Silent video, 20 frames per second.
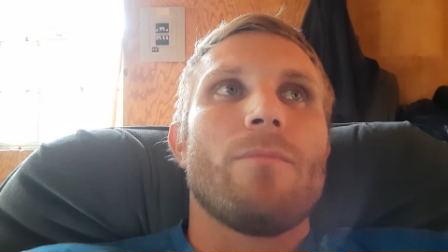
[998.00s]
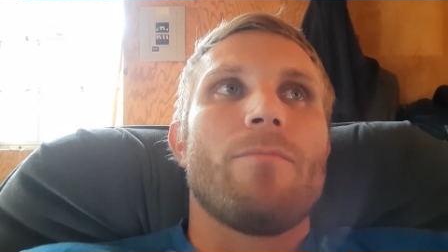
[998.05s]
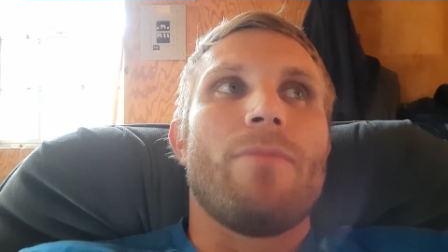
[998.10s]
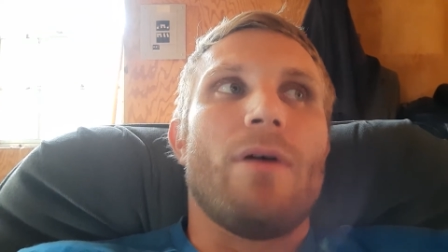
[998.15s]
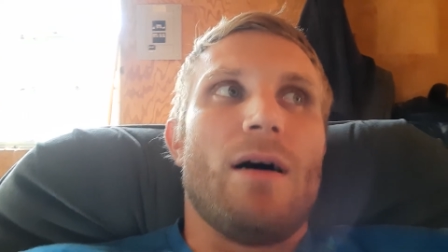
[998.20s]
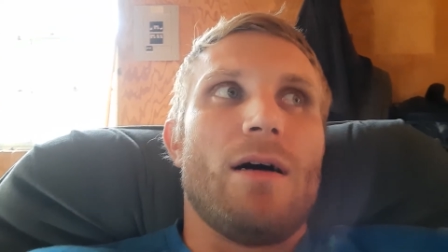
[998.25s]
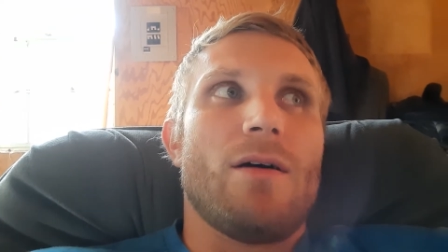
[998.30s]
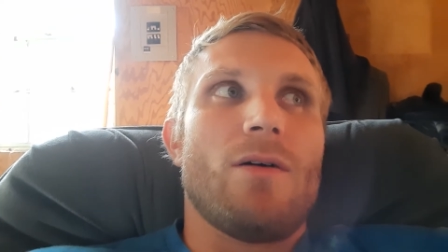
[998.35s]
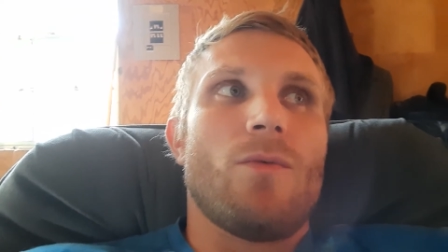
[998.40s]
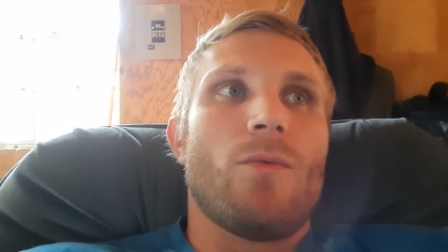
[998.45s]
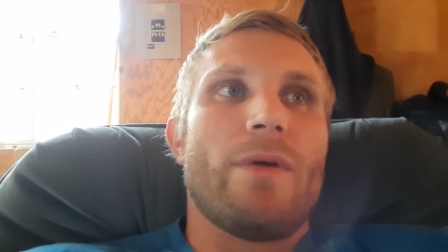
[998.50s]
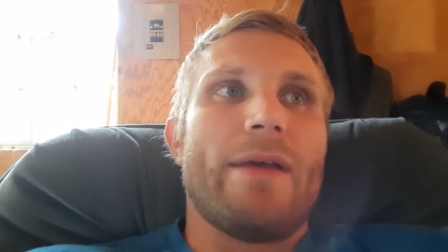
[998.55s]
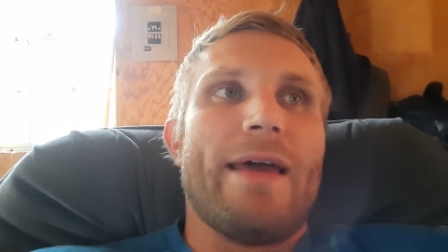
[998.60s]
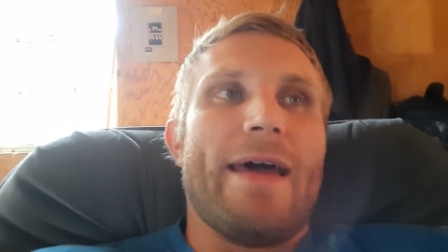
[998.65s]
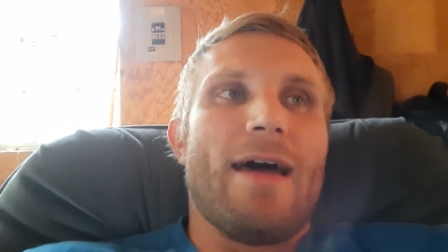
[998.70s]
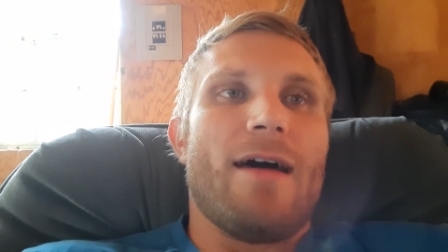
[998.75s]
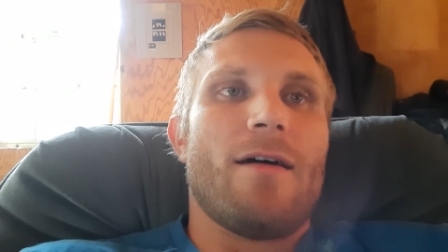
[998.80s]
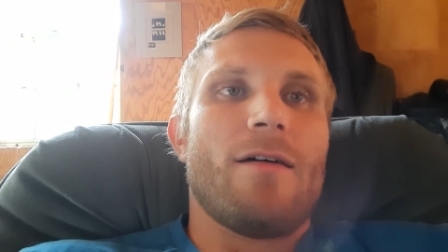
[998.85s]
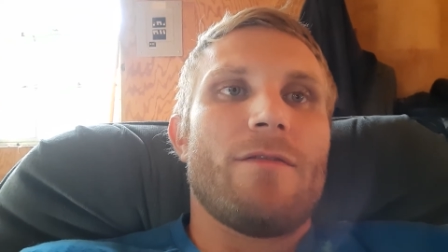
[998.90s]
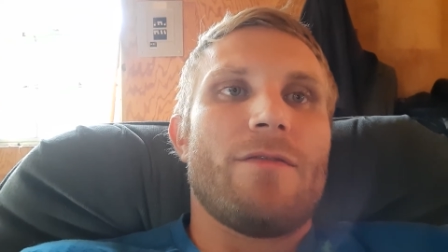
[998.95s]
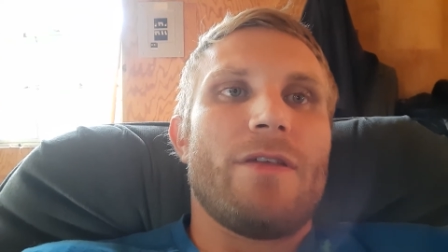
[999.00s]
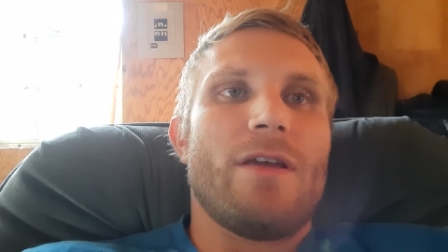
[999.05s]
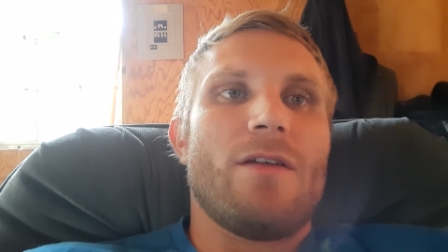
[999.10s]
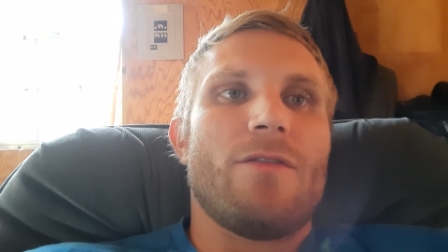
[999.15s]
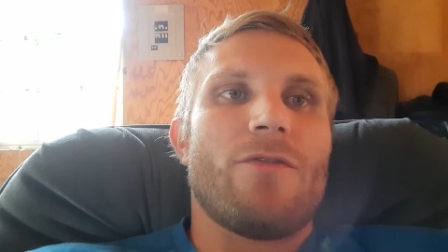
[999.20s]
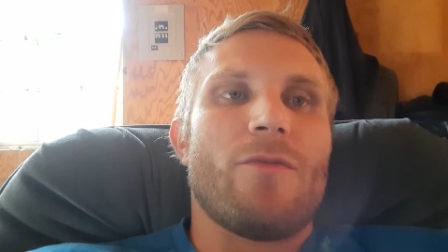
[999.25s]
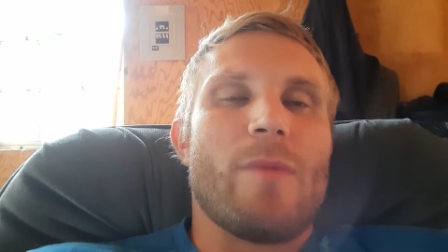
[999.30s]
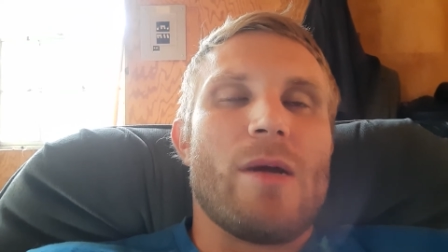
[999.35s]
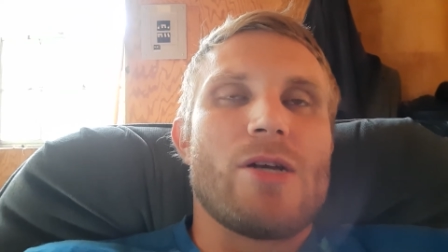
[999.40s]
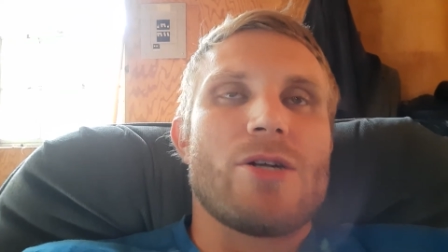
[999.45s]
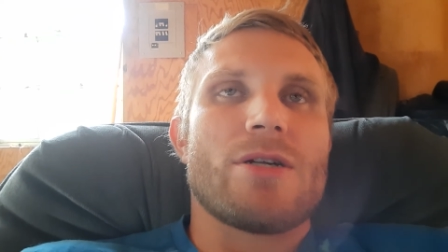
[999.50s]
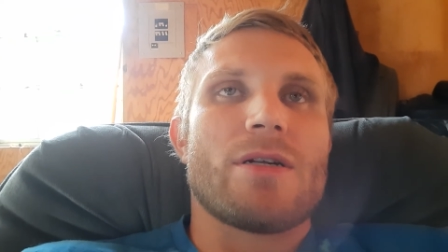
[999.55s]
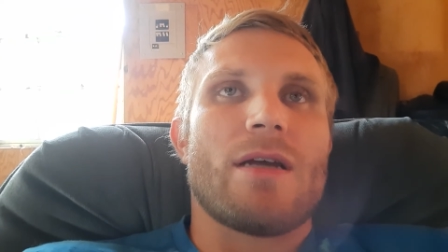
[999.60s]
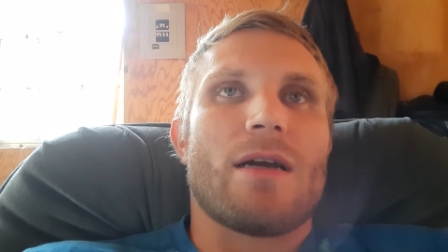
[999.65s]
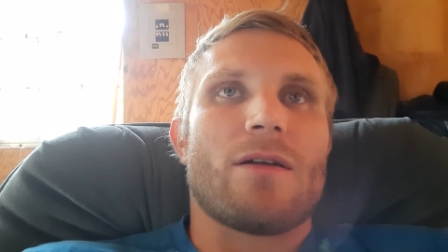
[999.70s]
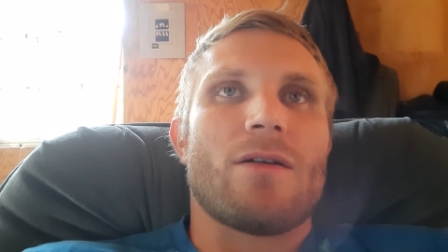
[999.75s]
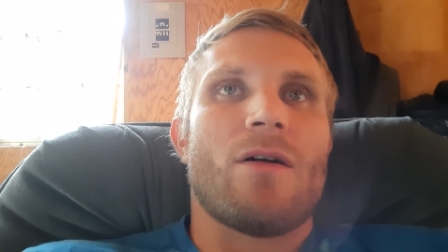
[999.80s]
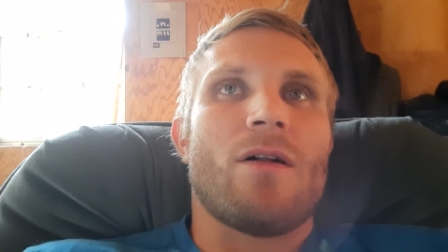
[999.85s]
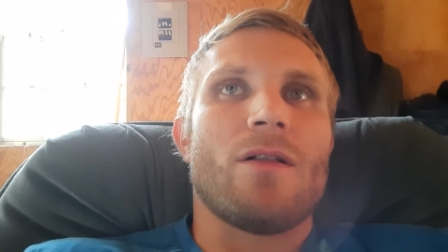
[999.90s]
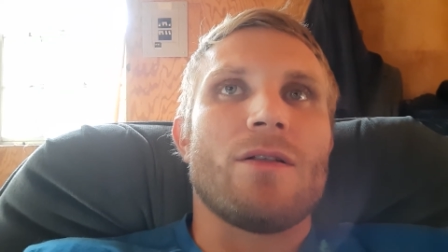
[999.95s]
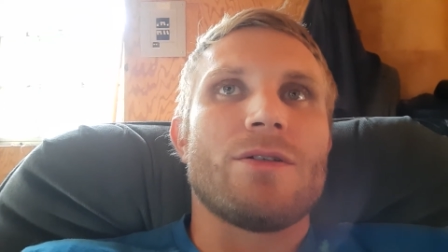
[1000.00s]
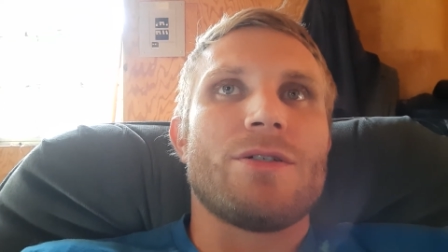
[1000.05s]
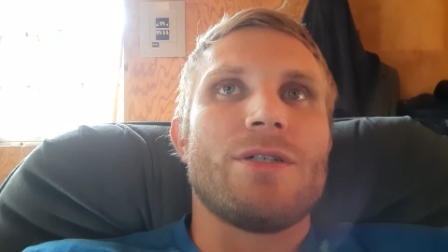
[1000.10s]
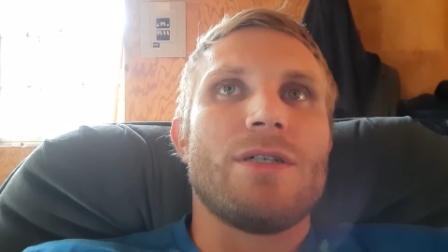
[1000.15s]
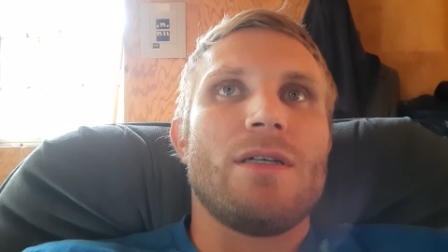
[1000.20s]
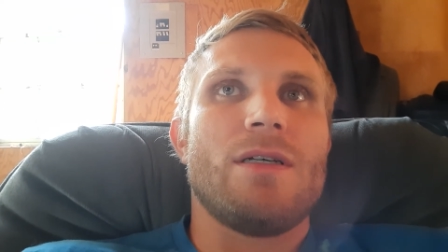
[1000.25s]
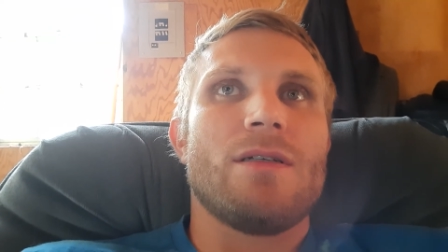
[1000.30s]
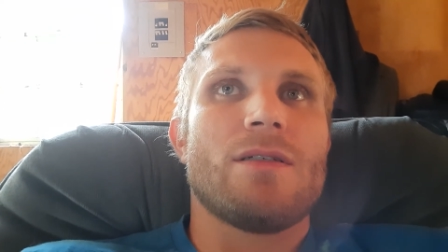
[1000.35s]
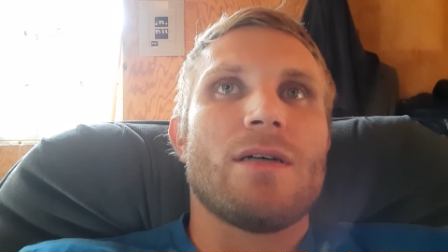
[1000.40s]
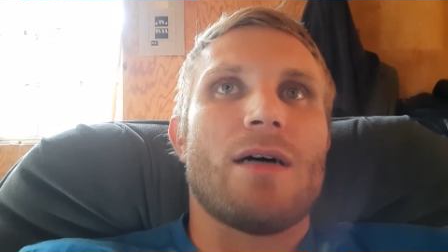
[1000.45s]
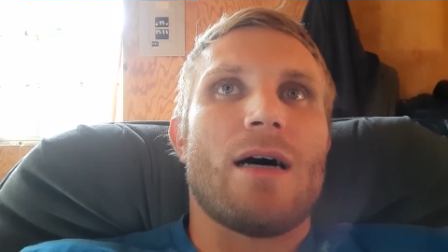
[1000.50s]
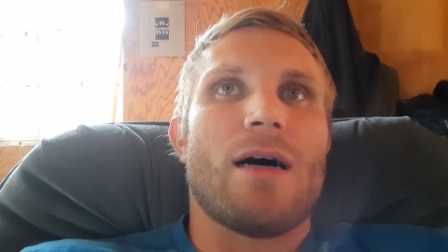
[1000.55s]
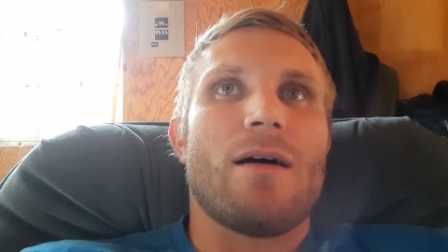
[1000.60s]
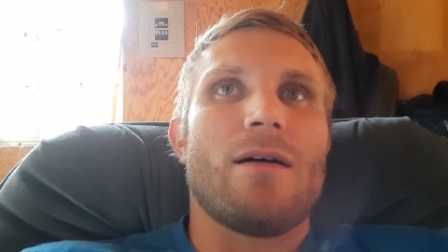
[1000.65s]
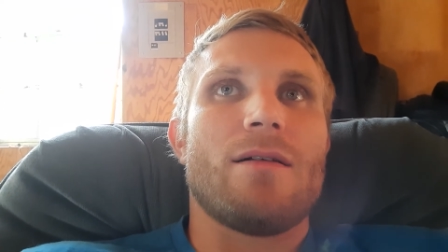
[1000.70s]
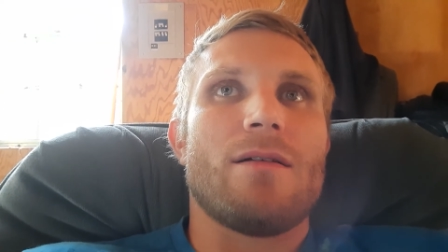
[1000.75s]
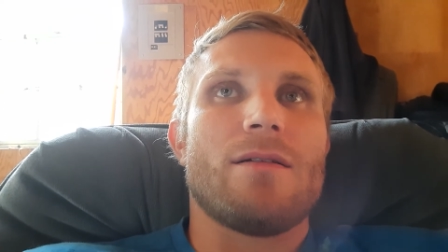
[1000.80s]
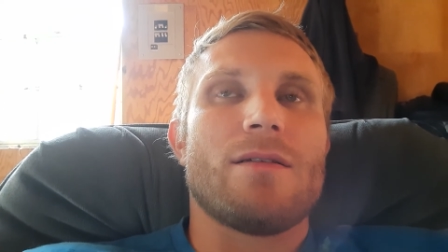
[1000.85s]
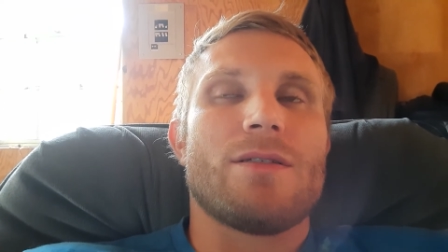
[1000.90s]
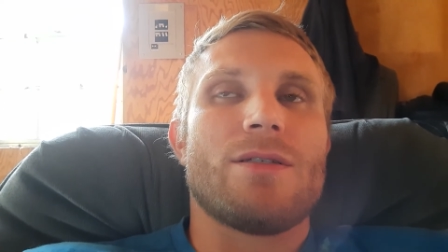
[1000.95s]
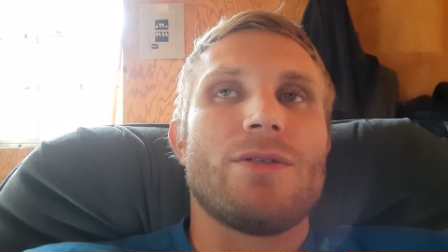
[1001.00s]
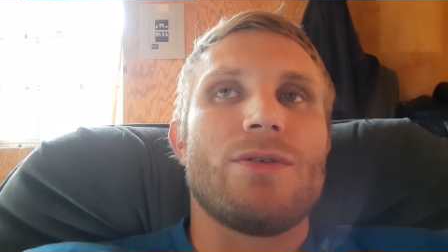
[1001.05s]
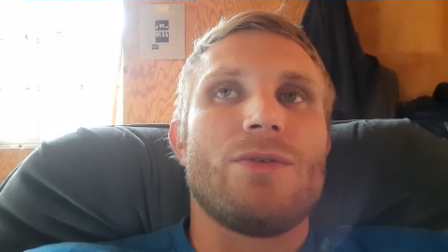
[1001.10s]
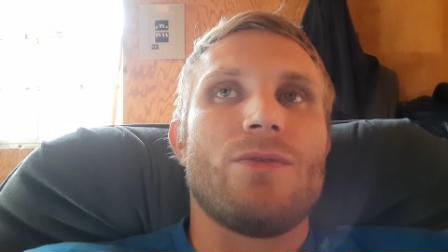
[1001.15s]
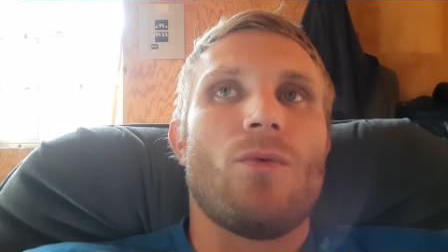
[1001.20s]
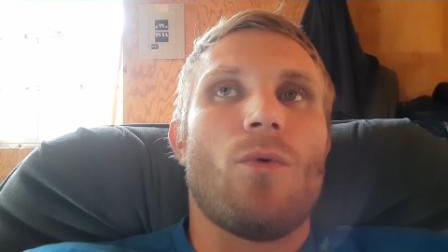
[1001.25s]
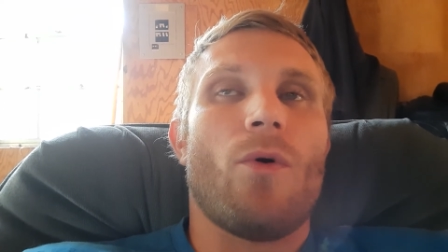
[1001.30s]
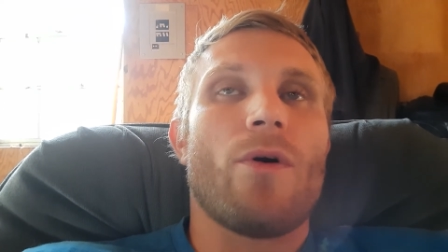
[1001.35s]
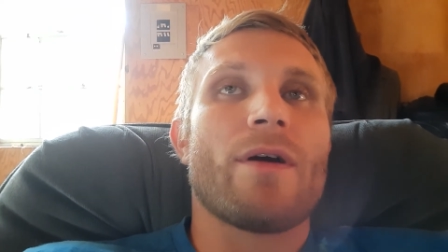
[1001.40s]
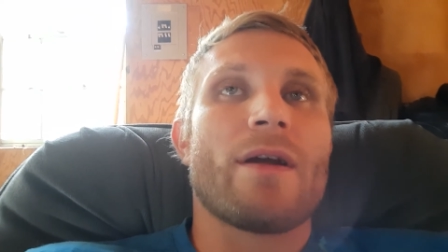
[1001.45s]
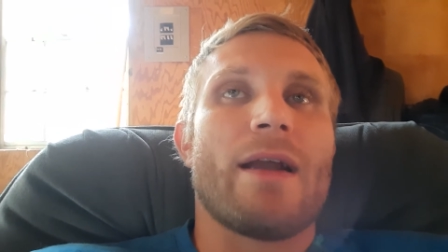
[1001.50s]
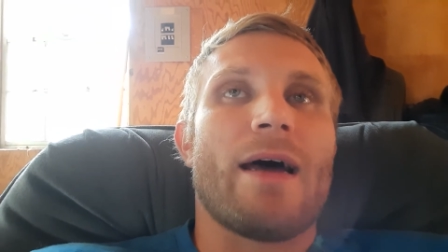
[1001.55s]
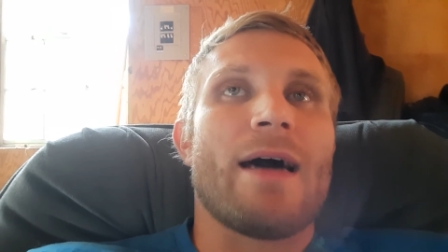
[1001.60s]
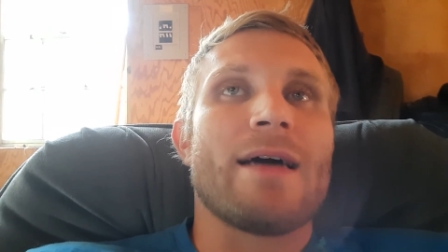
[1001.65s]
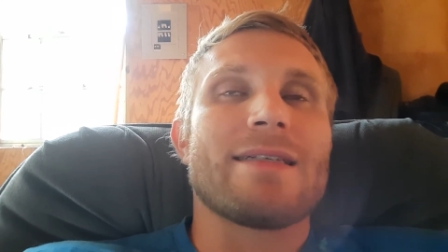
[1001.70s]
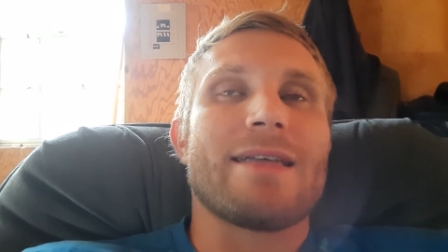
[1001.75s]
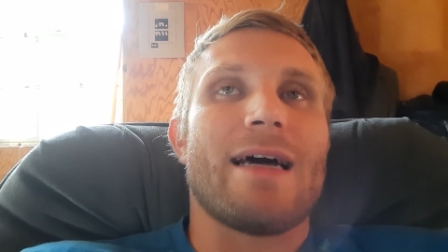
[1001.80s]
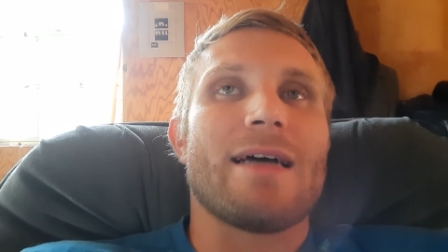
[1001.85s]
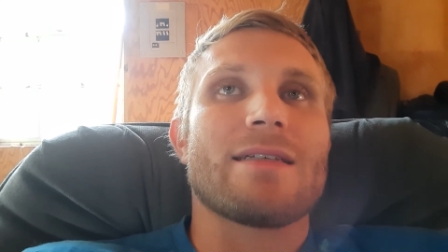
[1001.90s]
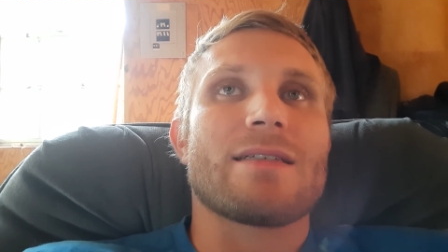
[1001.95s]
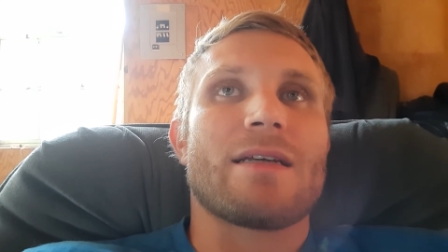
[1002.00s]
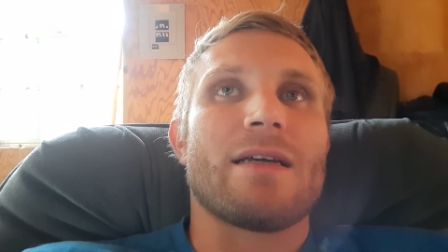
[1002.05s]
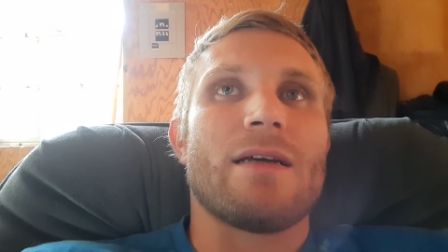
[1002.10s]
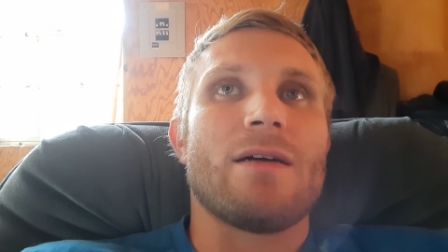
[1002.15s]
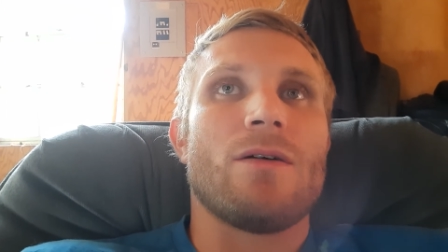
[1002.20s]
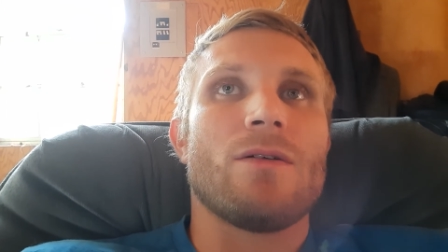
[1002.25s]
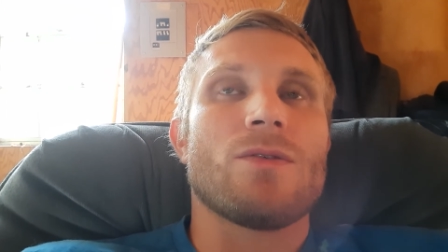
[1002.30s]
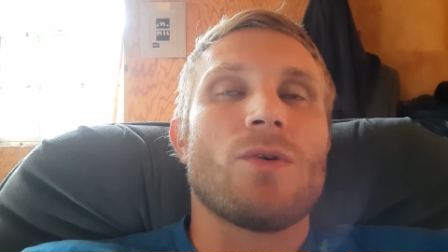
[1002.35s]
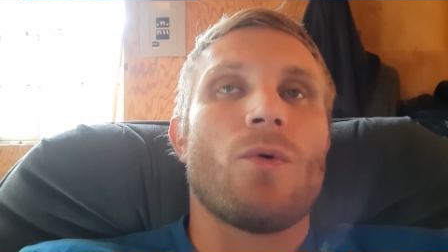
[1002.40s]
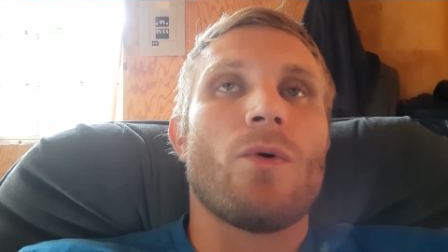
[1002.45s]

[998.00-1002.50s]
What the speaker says: But we have the information technology to organize at scale,